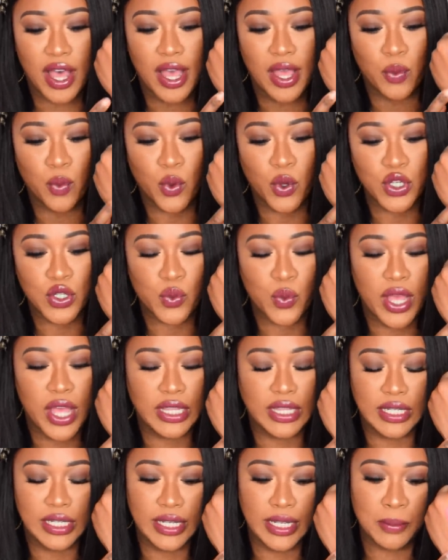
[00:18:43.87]
I would
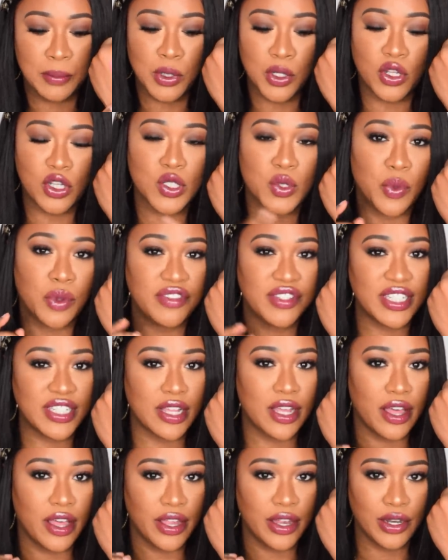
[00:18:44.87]
wear the lip gloss with
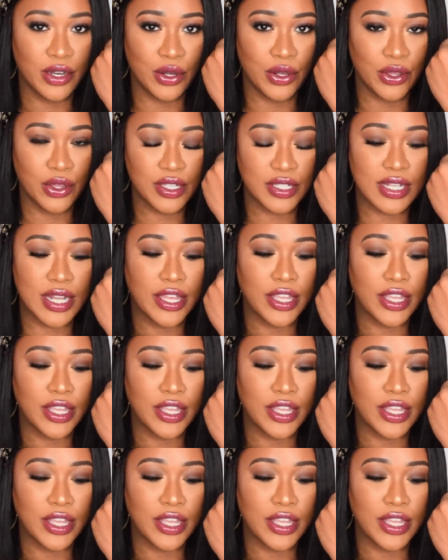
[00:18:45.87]
certain looks.